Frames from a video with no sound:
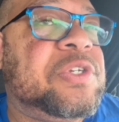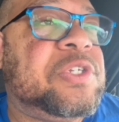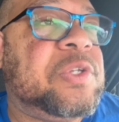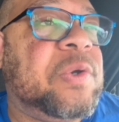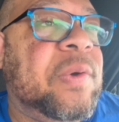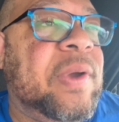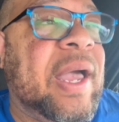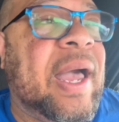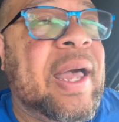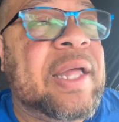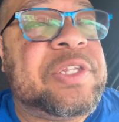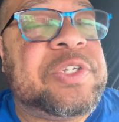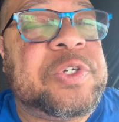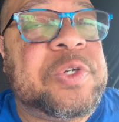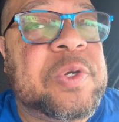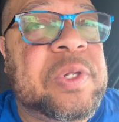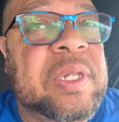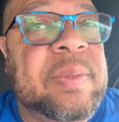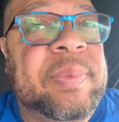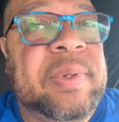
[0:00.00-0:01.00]
story. I
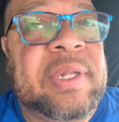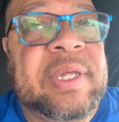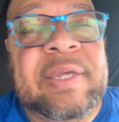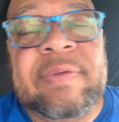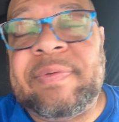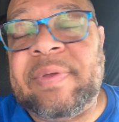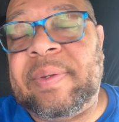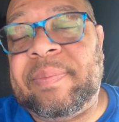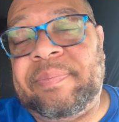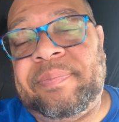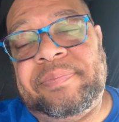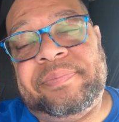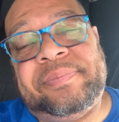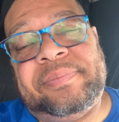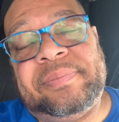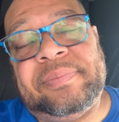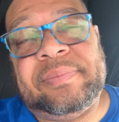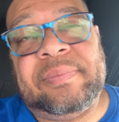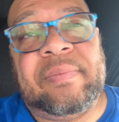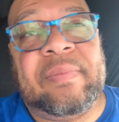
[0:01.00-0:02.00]
truly believe
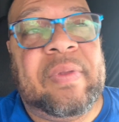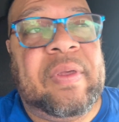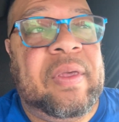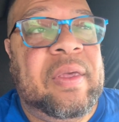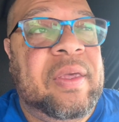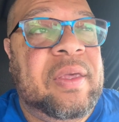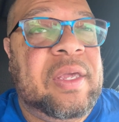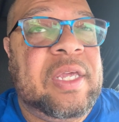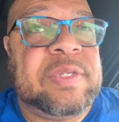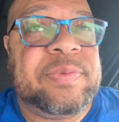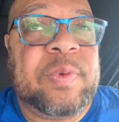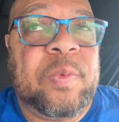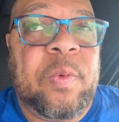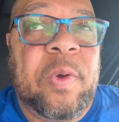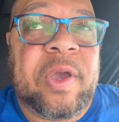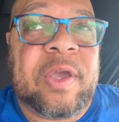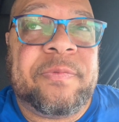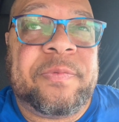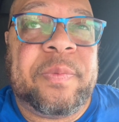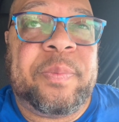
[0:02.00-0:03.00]
him. He's been
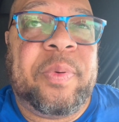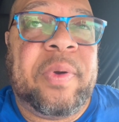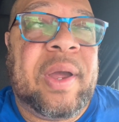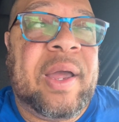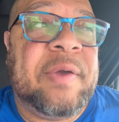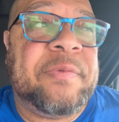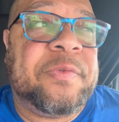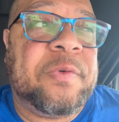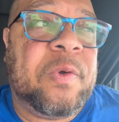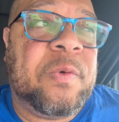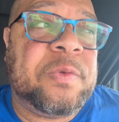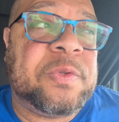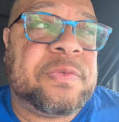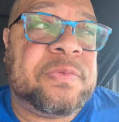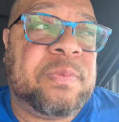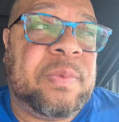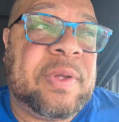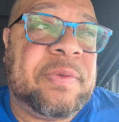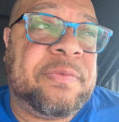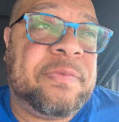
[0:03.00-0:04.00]
working for Prime for over,
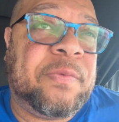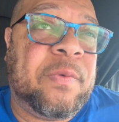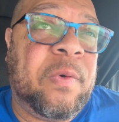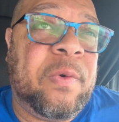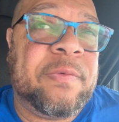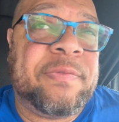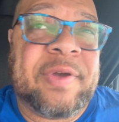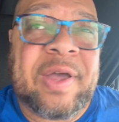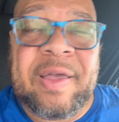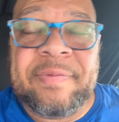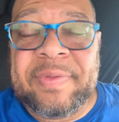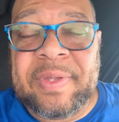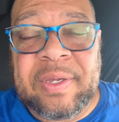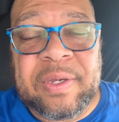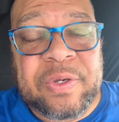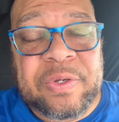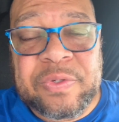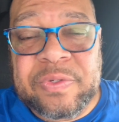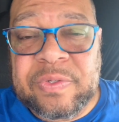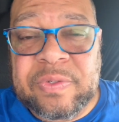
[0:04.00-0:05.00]
what, 4 or 5
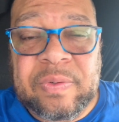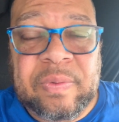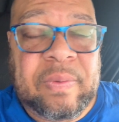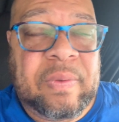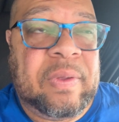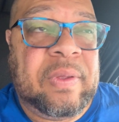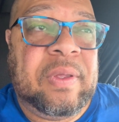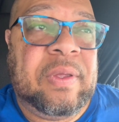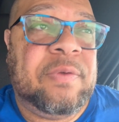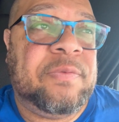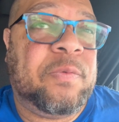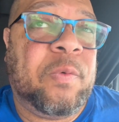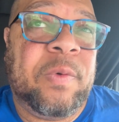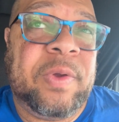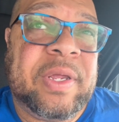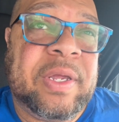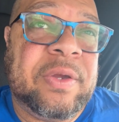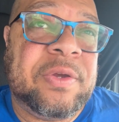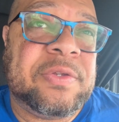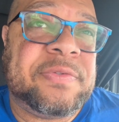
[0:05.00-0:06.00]
years? 4
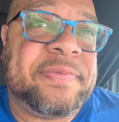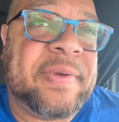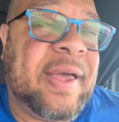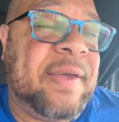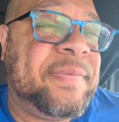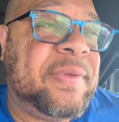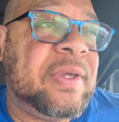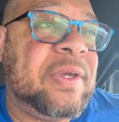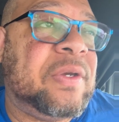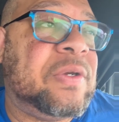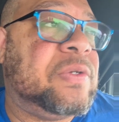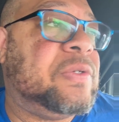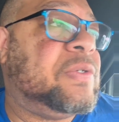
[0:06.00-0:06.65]
years, 5 years?